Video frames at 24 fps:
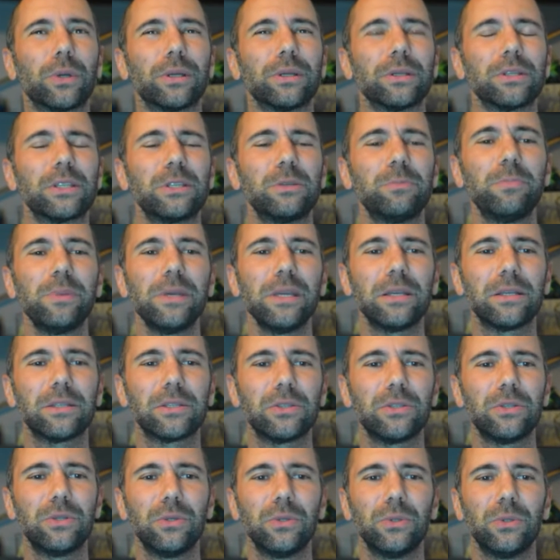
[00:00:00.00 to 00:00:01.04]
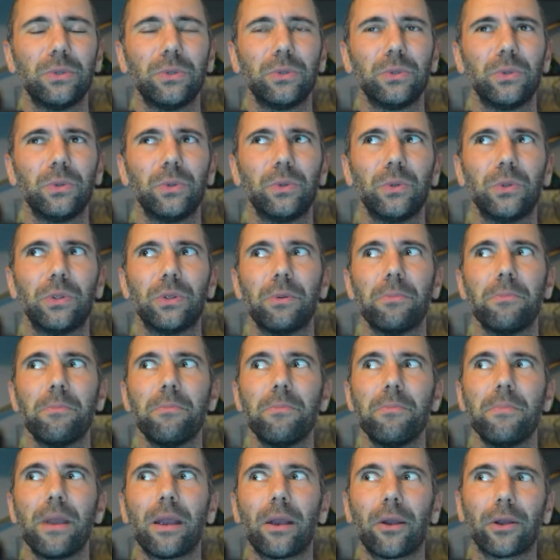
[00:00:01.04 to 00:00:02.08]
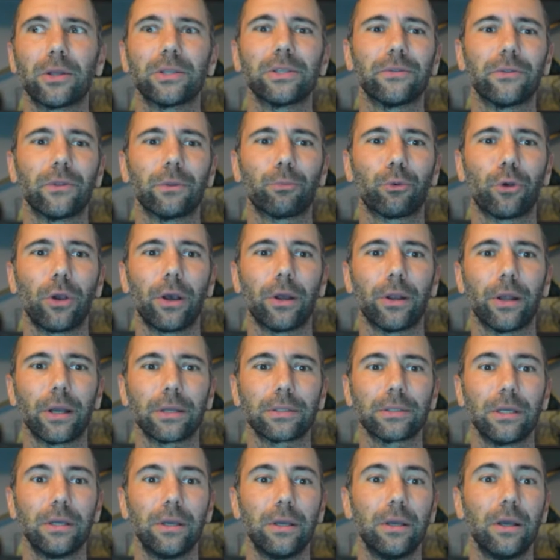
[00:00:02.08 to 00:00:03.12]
speaks to the merits of the product.